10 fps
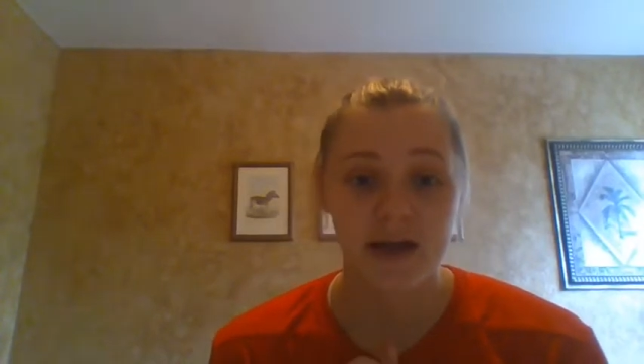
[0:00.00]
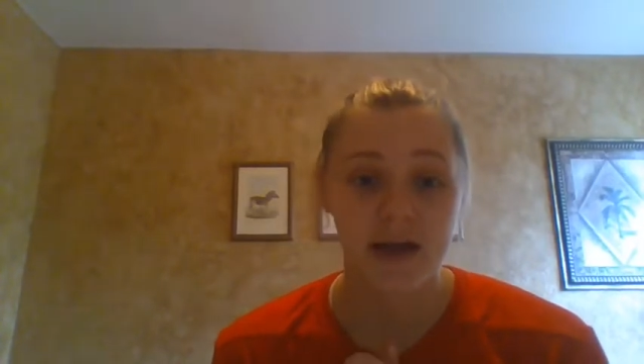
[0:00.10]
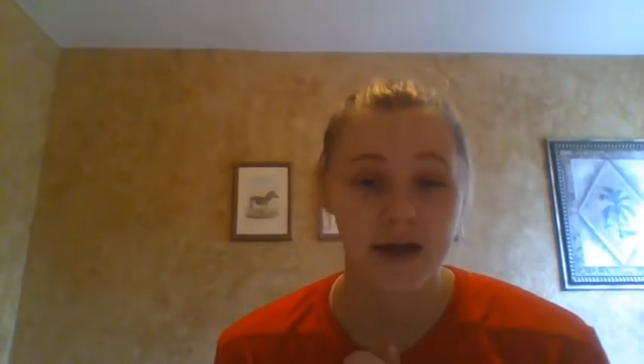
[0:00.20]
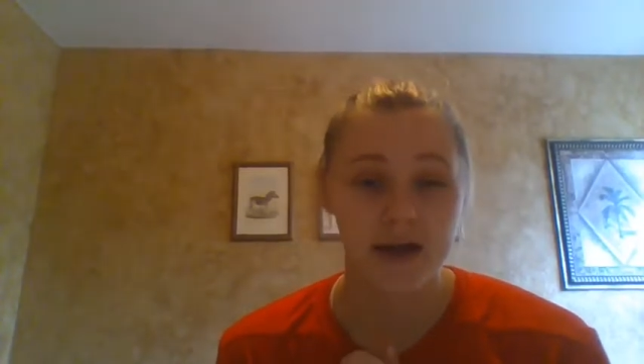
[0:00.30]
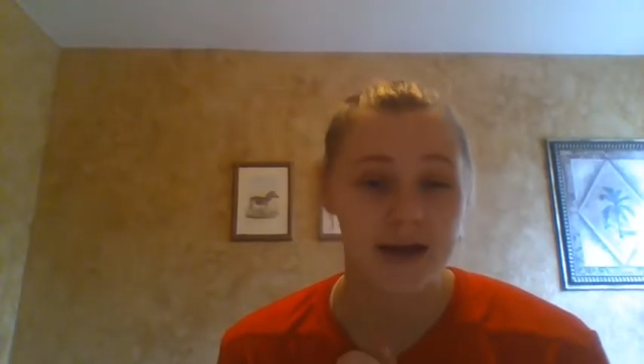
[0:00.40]

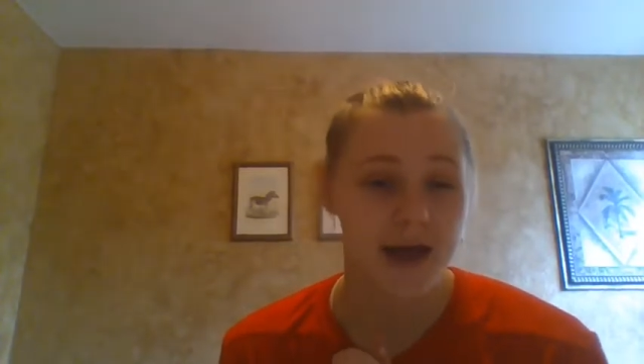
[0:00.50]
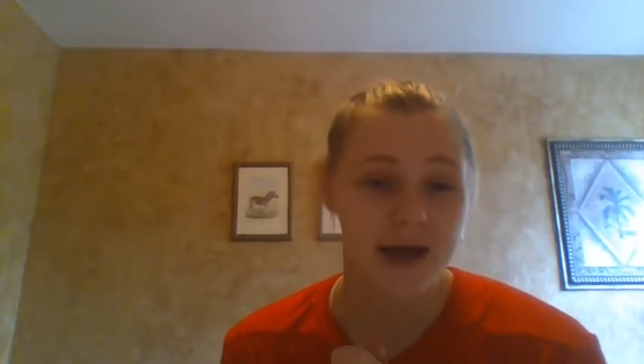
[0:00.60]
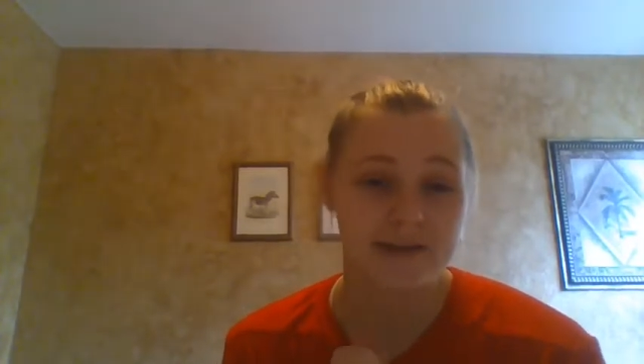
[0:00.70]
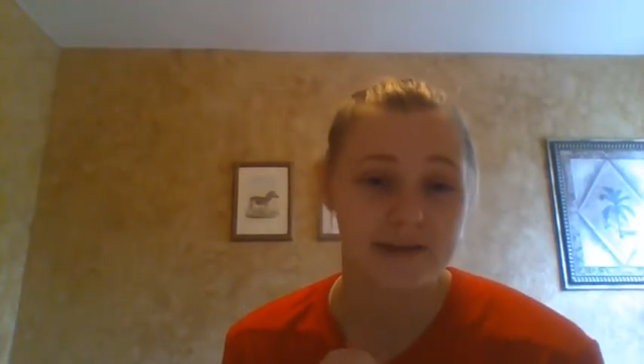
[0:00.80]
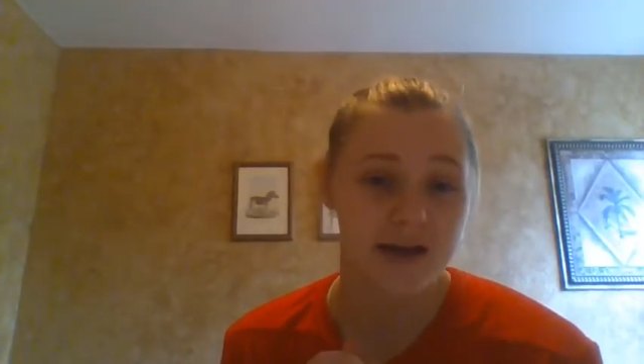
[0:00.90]
It
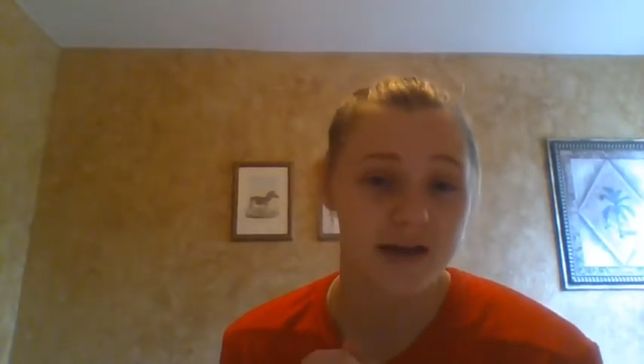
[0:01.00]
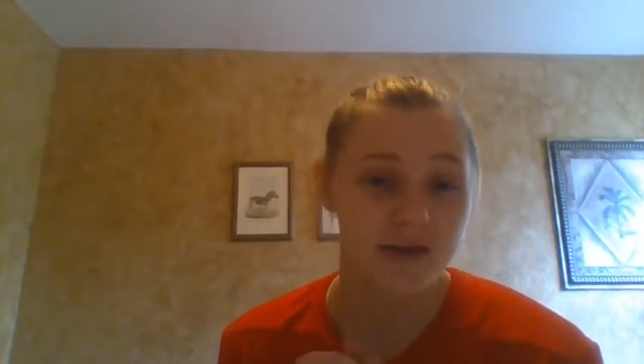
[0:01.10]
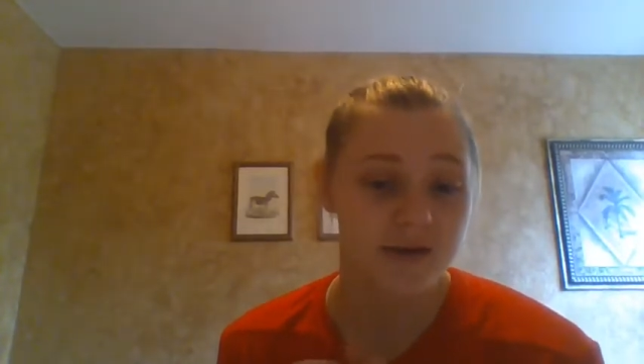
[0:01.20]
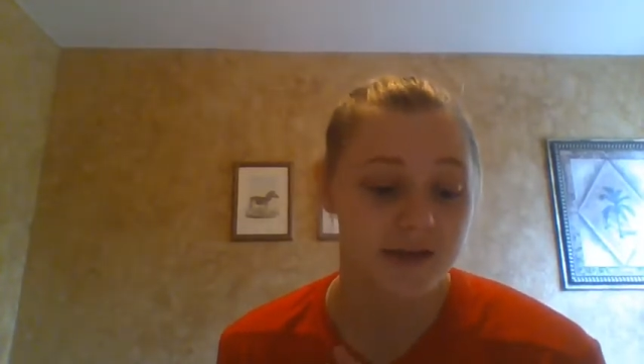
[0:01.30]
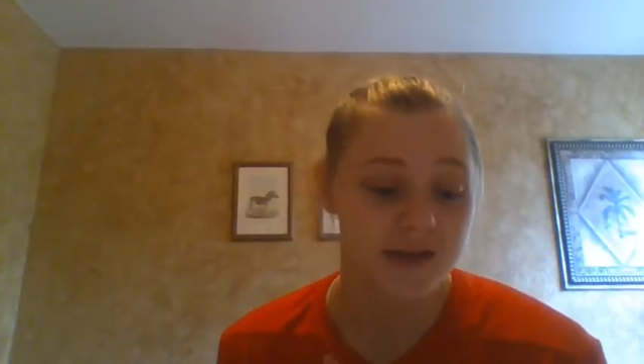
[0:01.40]
has
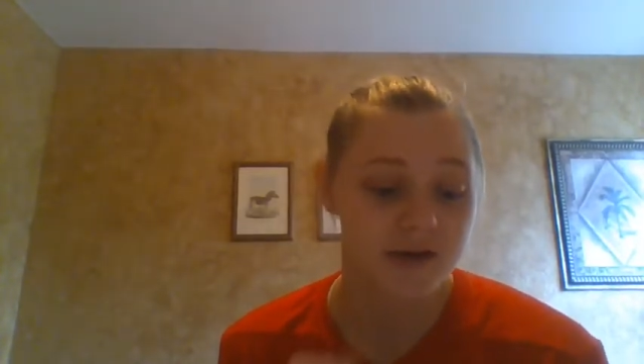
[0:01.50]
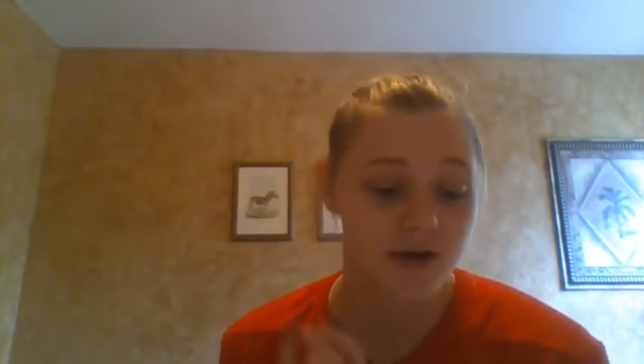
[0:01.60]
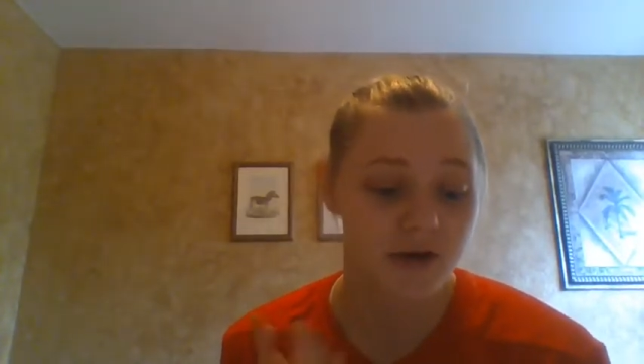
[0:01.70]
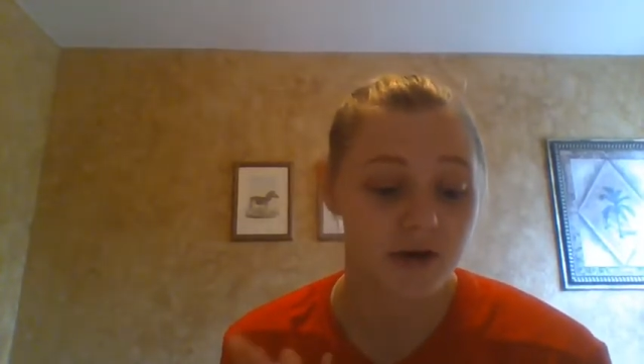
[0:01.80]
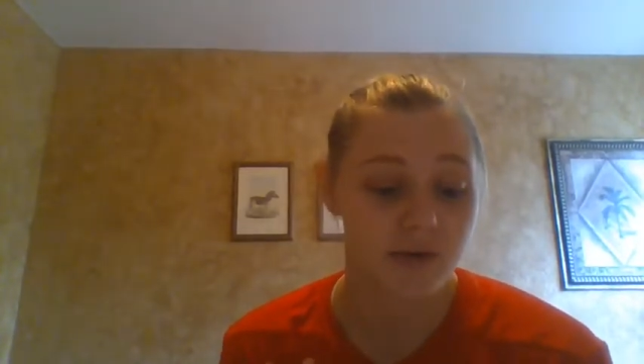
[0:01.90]
another thing
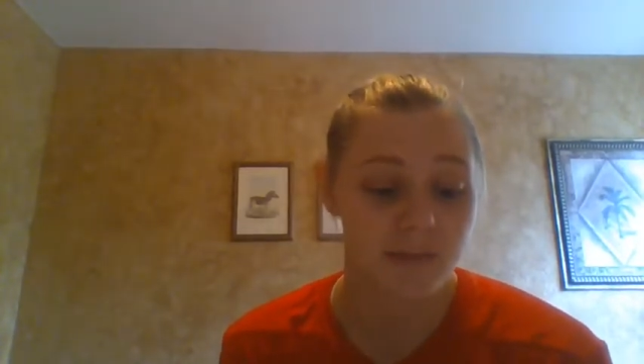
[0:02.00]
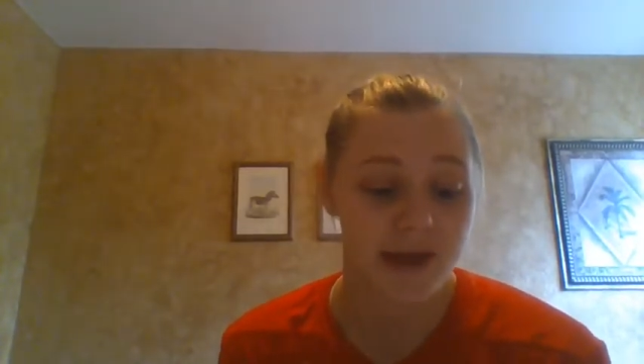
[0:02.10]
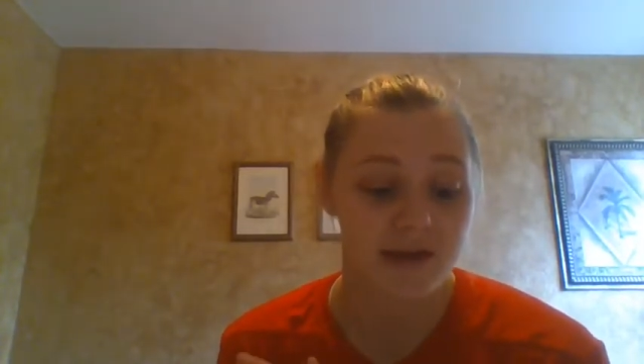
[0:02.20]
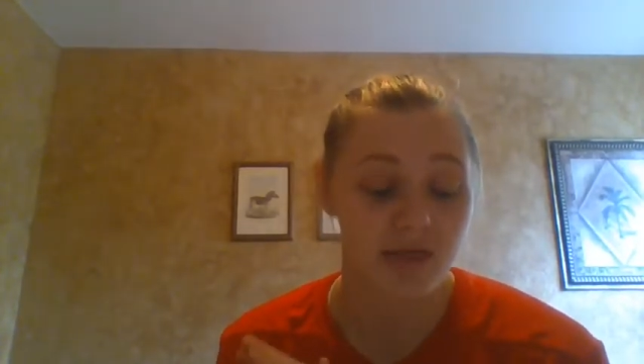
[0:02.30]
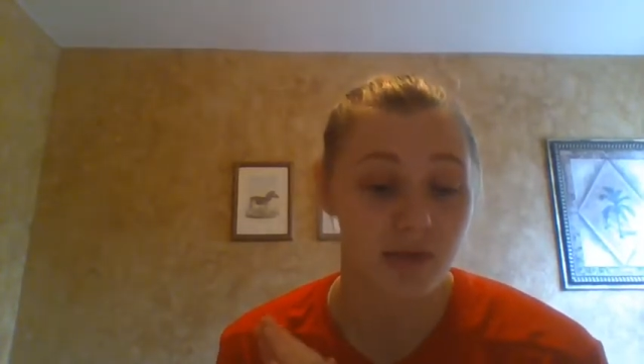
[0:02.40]
called
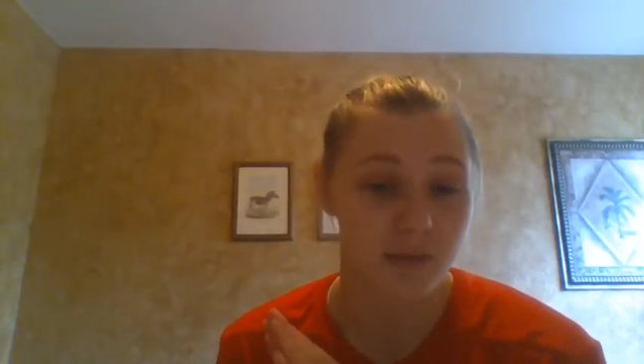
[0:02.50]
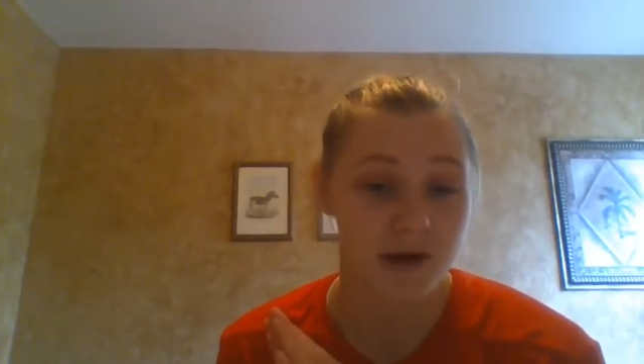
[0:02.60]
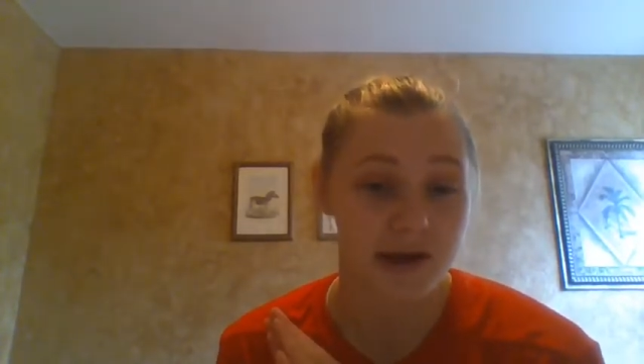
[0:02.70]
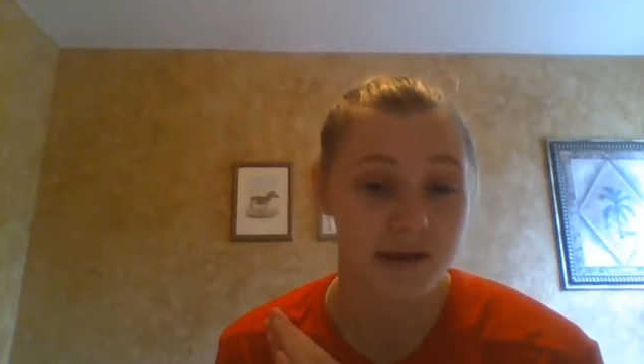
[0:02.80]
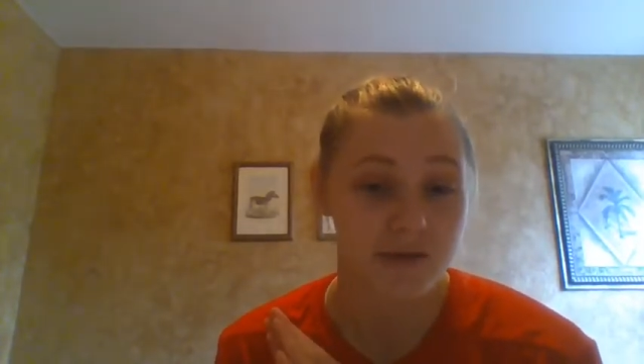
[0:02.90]

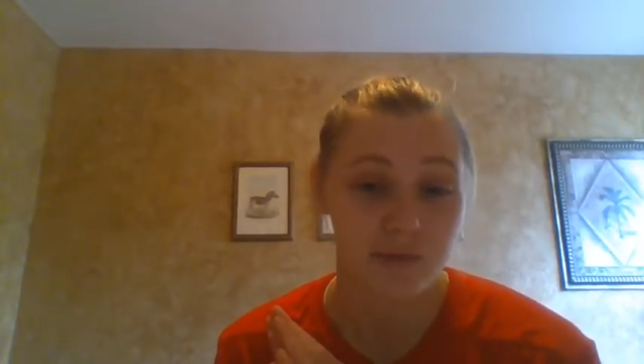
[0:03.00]
omega-3,